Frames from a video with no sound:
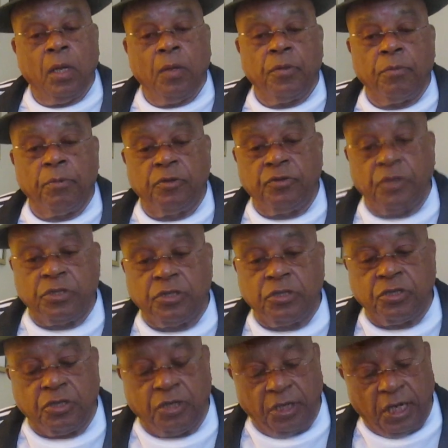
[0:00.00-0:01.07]
The
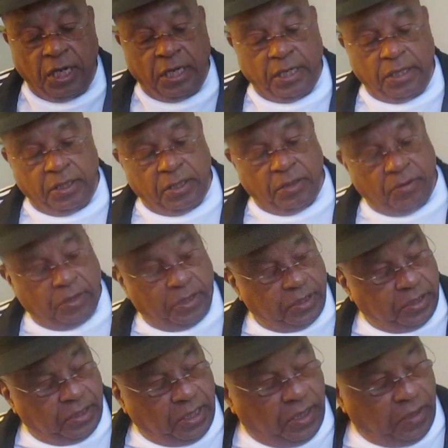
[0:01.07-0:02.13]
musicians tonight
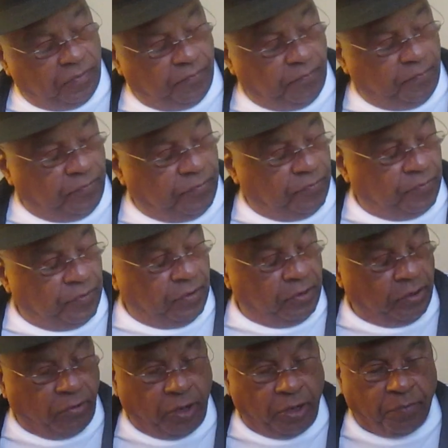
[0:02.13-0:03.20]
is a
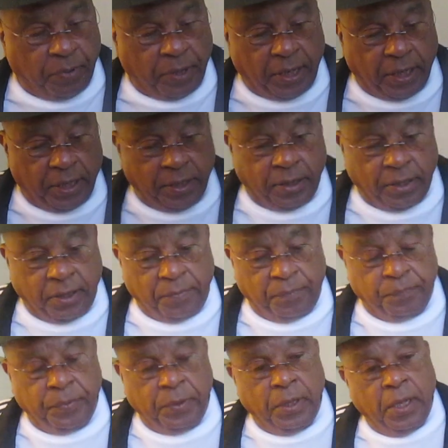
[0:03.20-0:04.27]
very great band.
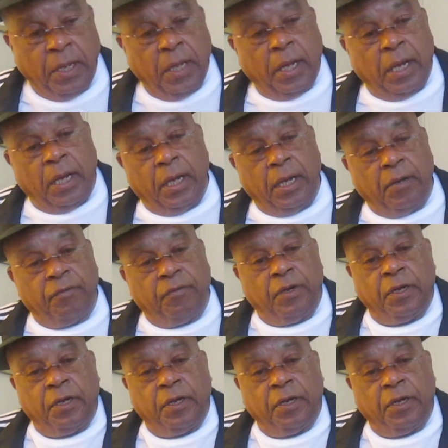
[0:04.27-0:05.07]
I have